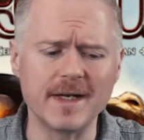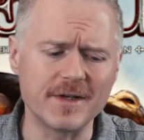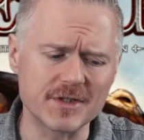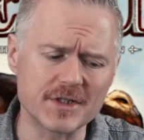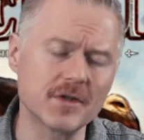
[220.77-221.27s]
and
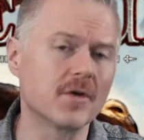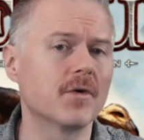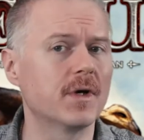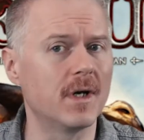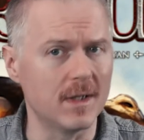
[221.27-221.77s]
you're still
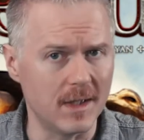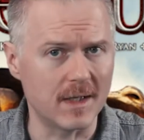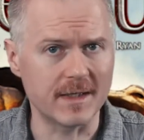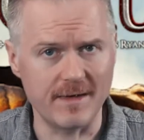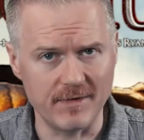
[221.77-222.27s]
going to
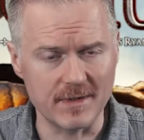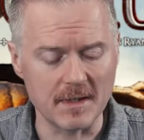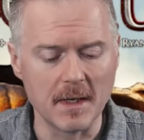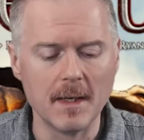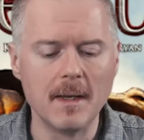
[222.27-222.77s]
unlock everything.